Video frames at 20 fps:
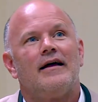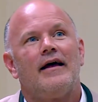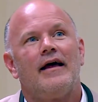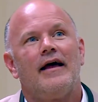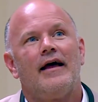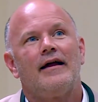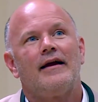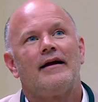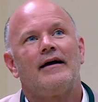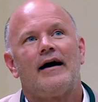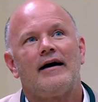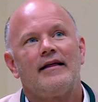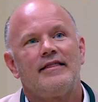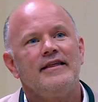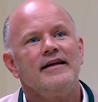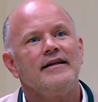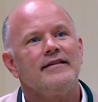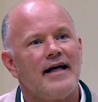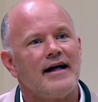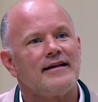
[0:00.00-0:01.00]
And I
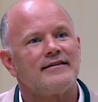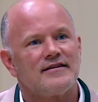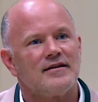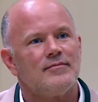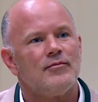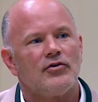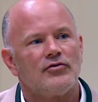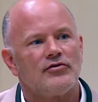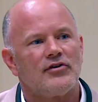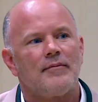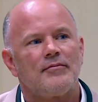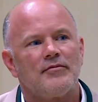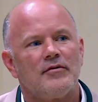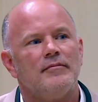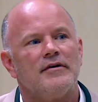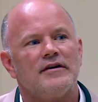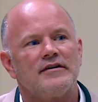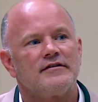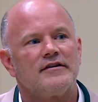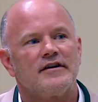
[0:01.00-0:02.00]
think that's the most
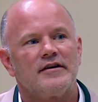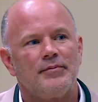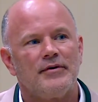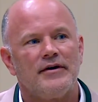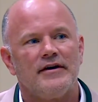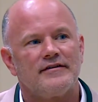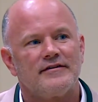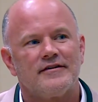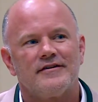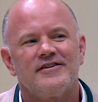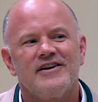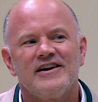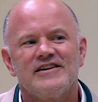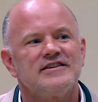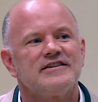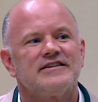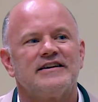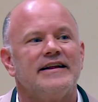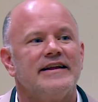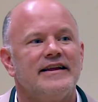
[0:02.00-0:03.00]
optimistic piece, that they're not
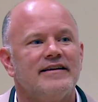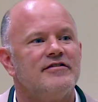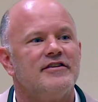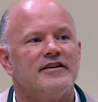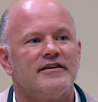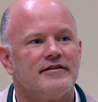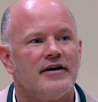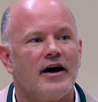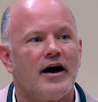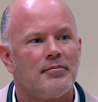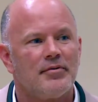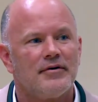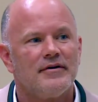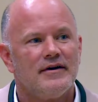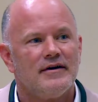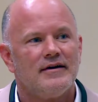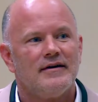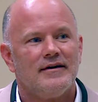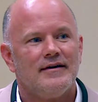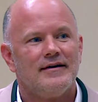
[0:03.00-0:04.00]
just going to give this up,
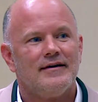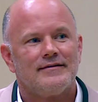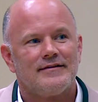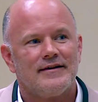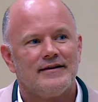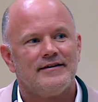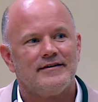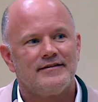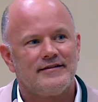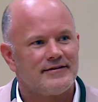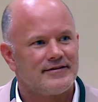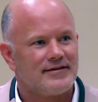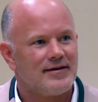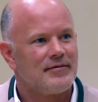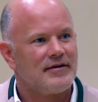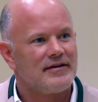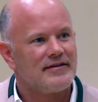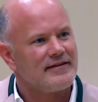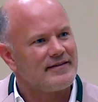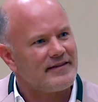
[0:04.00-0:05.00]
that this is
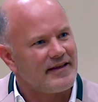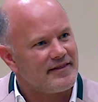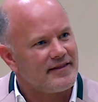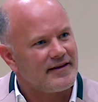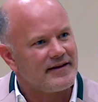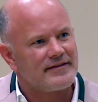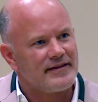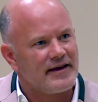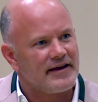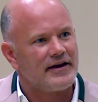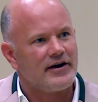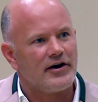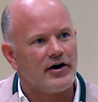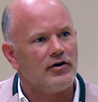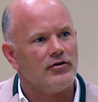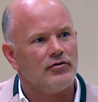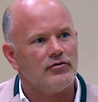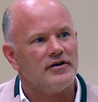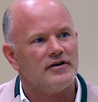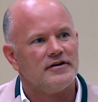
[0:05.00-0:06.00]
something that they think they can
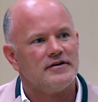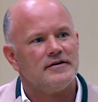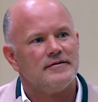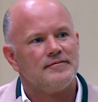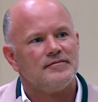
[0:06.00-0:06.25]
own.